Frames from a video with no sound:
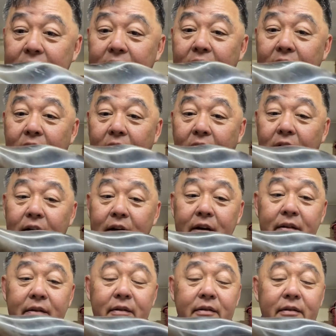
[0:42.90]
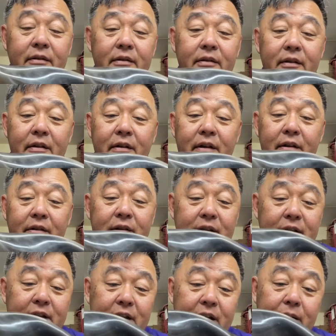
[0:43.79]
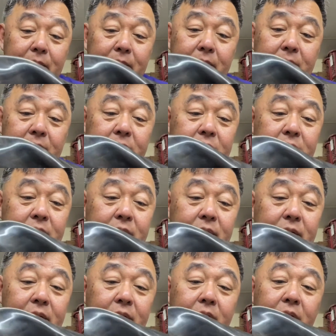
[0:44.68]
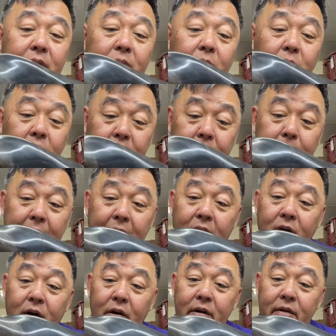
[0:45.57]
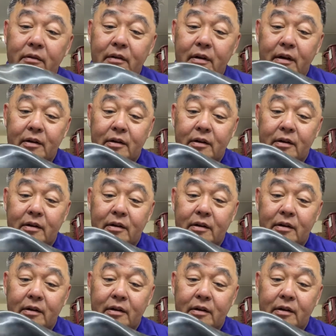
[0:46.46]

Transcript: horn, which is a waterbuck horn,